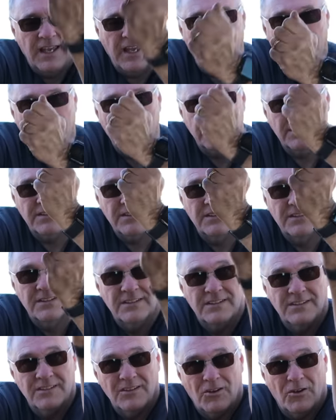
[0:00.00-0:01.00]
hand
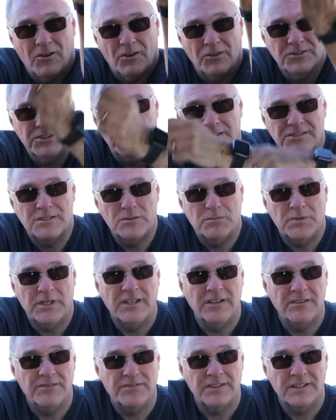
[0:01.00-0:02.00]
hold used to
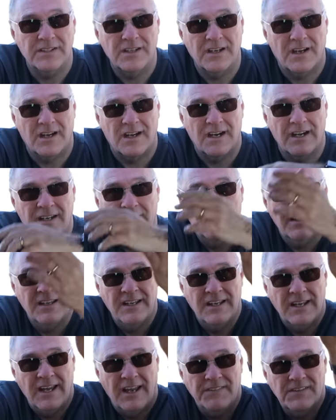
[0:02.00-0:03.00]
be for the car.
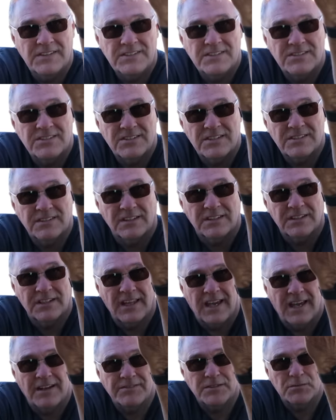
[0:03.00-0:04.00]
And this is just a
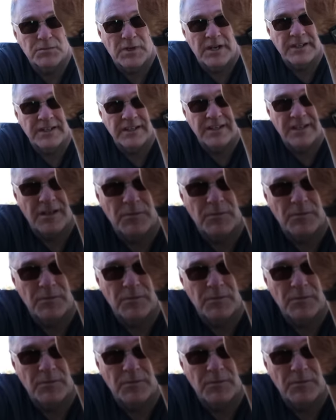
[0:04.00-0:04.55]
little aftermarket